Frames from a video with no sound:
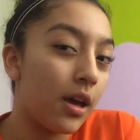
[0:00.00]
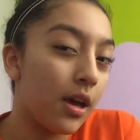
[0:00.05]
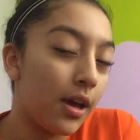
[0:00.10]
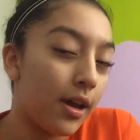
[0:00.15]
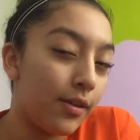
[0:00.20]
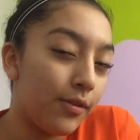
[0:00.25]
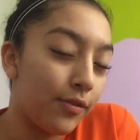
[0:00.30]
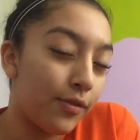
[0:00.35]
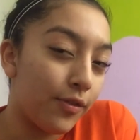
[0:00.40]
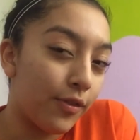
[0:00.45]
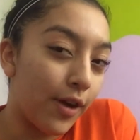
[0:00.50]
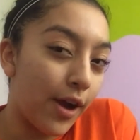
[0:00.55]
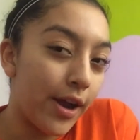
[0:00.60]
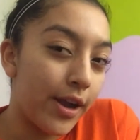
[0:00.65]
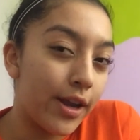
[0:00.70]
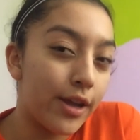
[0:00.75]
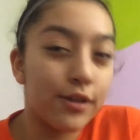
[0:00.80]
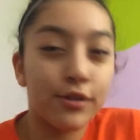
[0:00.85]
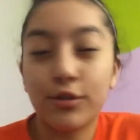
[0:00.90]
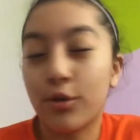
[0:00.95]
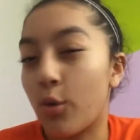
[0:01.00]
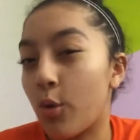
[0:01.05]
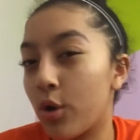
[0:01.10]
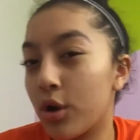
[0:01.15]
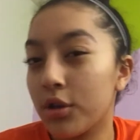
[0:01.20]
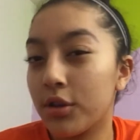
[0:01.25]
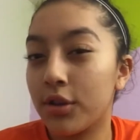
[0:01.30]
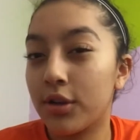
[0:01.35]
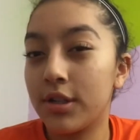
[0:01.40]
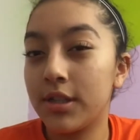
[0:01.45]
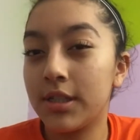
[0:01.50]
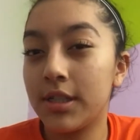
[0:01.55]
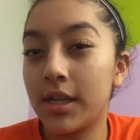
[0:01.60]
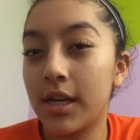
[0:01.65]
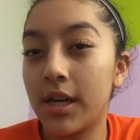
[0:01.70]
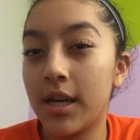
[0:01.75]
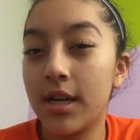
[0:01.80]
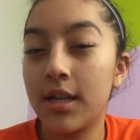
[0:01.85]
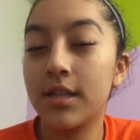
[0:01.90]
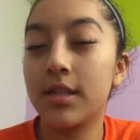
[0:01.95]
and Fridays or
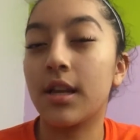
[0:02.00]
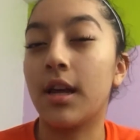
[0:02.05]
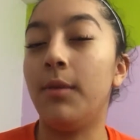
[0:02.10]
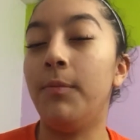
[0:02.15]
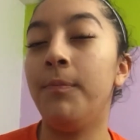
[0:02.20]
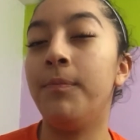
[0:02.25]
Thursdays.